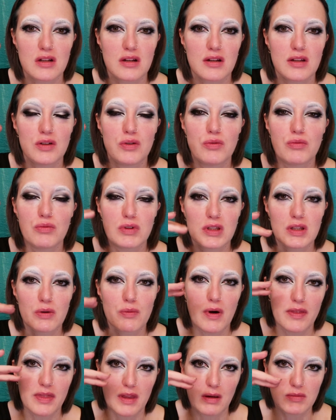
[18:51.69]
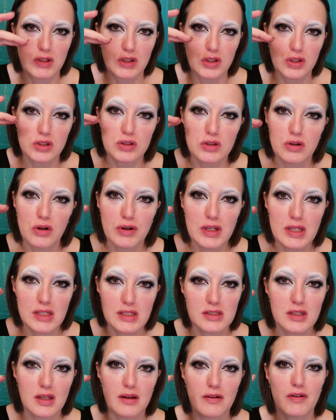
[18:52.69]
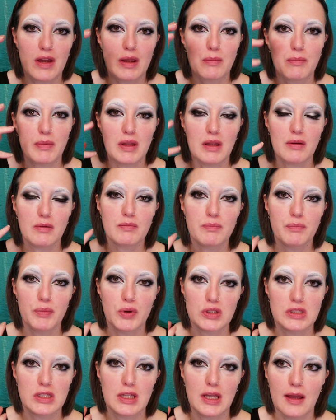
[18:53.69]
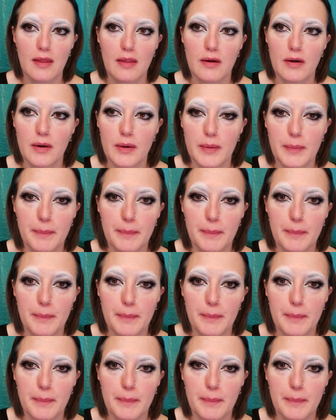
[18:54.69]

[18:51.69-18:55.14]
You really want them to look cohesive and be put together.